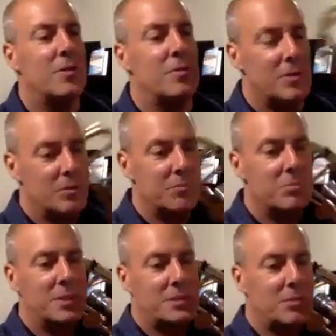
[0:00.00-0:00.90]

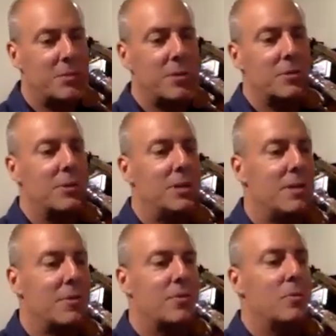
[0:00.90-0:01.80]
muscle memory
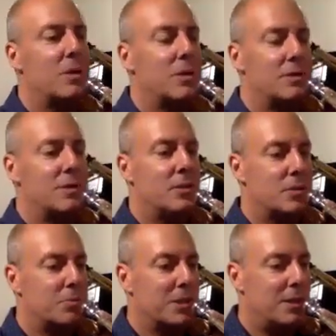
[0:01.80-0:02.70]
for where those notes
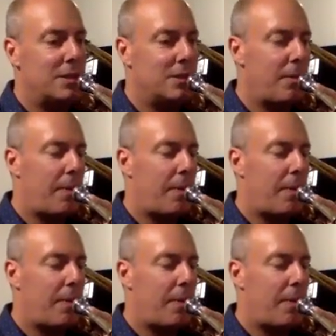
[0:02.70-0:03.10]
belong.